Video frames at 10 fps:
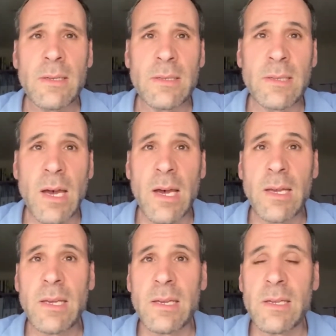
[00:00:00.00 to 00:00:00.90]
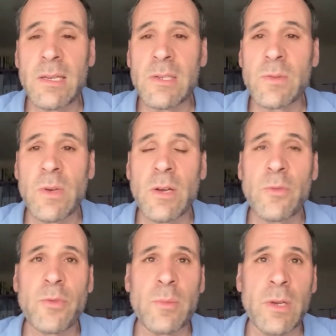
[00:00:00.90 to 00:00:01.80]
die in Israel
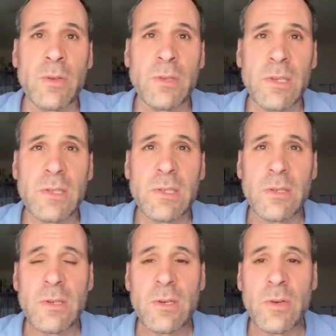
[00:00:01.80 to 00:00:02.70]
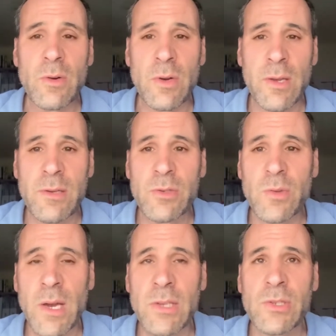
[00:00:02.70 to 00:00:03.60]
from illness or other
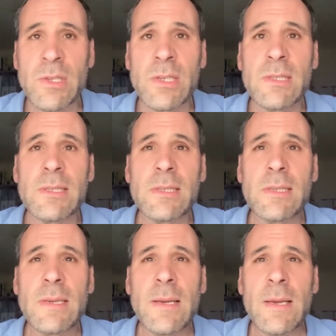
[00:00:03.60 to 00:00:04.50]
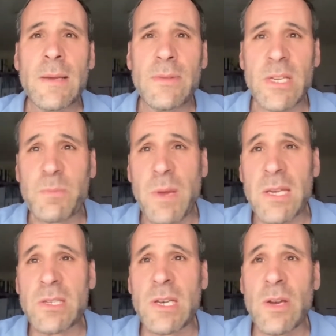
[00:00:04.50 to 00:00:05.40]
tragedies. This
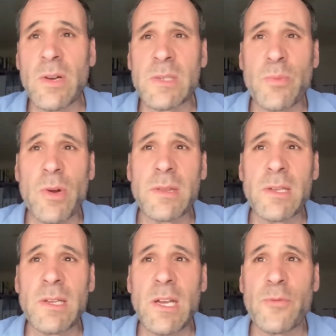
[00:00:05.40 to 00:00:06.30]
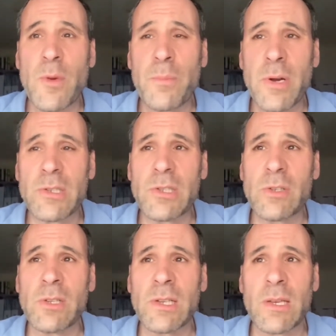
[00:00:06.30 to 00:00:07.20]
past year has brought the need for personal and